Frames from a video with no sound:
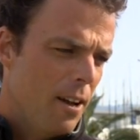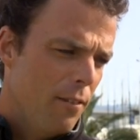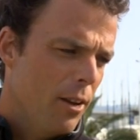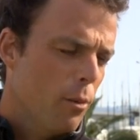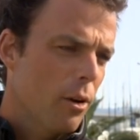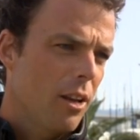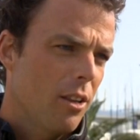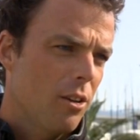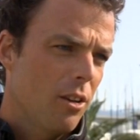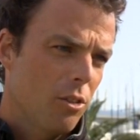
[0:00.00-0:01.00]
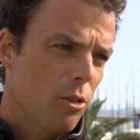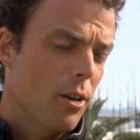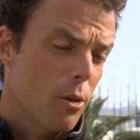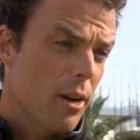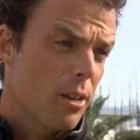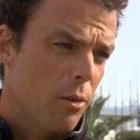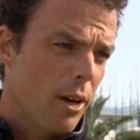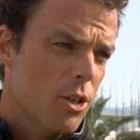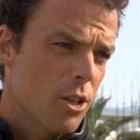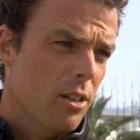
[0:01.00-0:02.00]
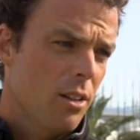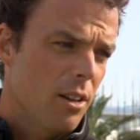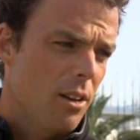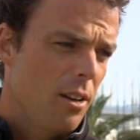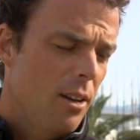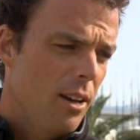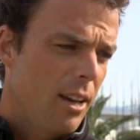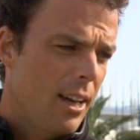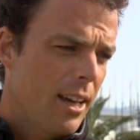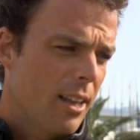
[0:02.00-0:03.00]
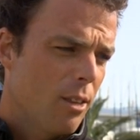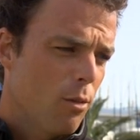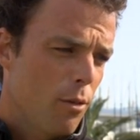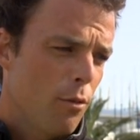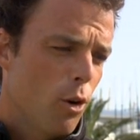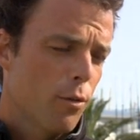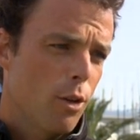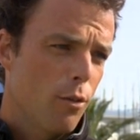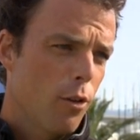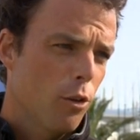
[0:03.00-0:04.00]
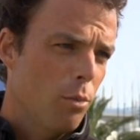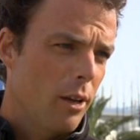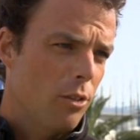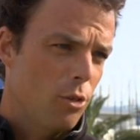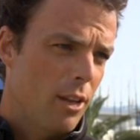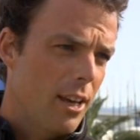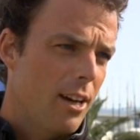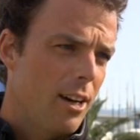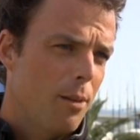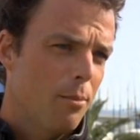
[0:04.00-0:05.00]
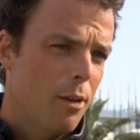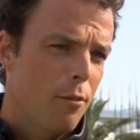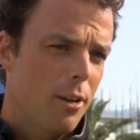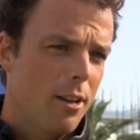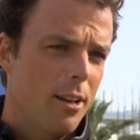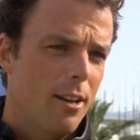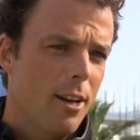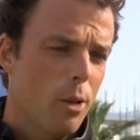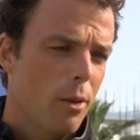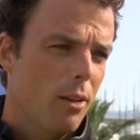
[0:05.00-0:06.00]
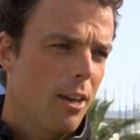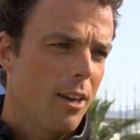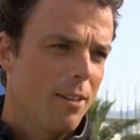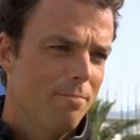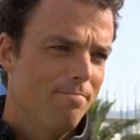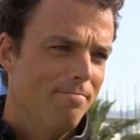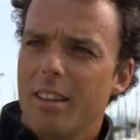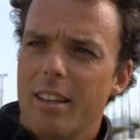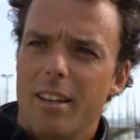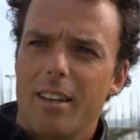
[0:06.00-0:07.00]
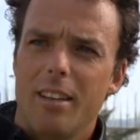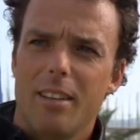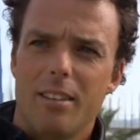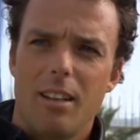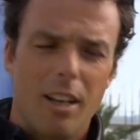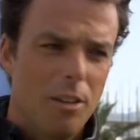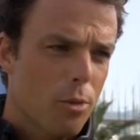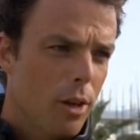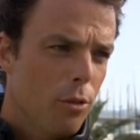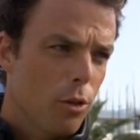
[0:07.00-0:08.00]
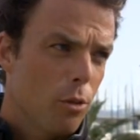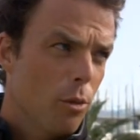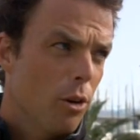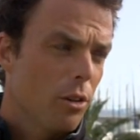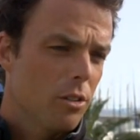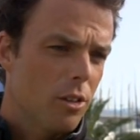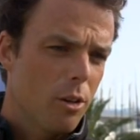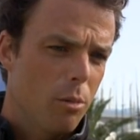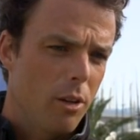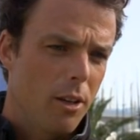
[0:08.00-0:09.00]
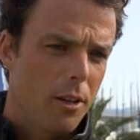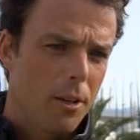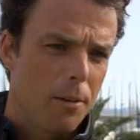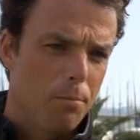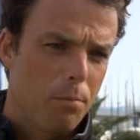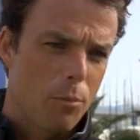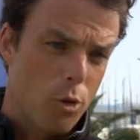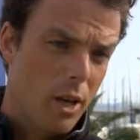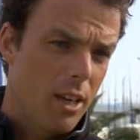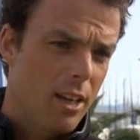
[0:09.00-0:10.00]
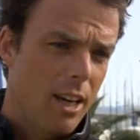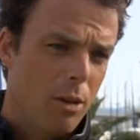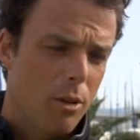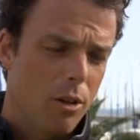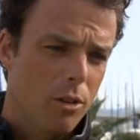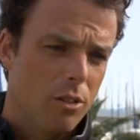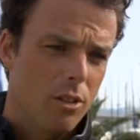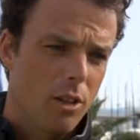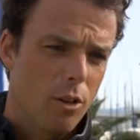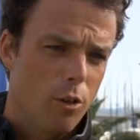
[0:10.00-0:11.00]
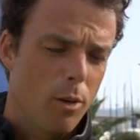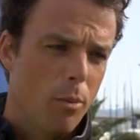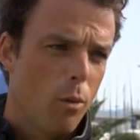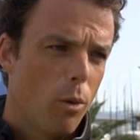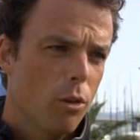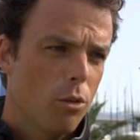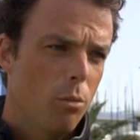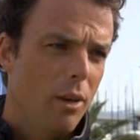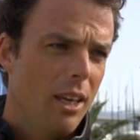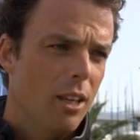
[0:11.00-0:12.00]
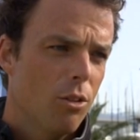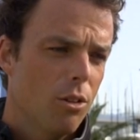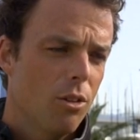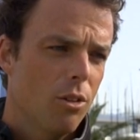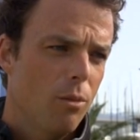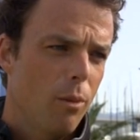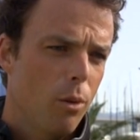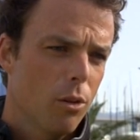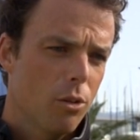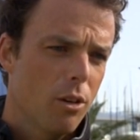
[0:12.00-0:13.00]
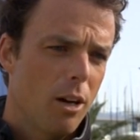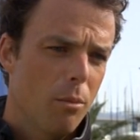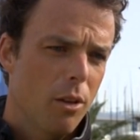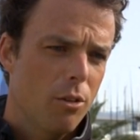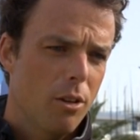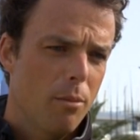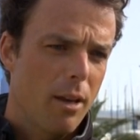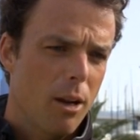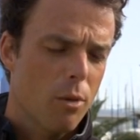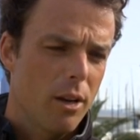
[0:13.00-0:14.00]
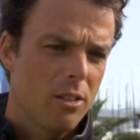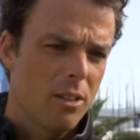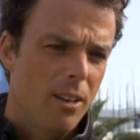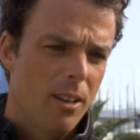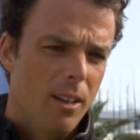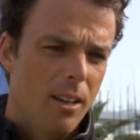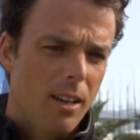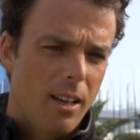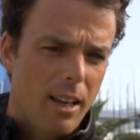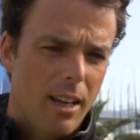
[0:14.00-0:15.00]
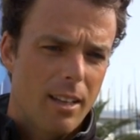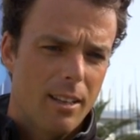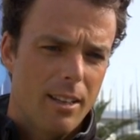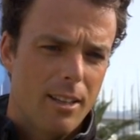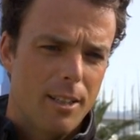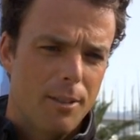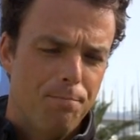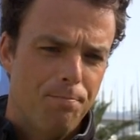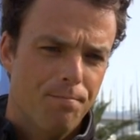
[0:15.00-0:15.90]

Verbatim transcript: I think it, it, it's going the right direction. And with a fourth and a first place today, I'm definitely a light wind king. The the last race for tomorrow is going to be tricky again because a lot of people want to be into want to come into the medal race and um,